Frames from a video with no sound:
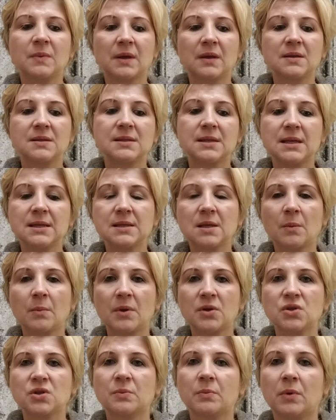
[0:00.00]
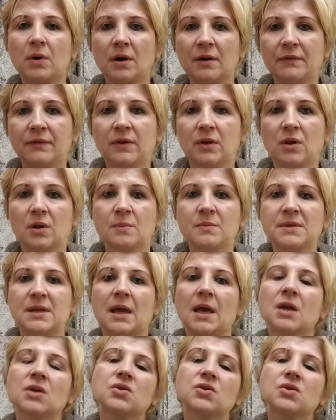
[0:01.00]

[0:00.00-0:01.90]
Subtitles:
because these are budget perfumes.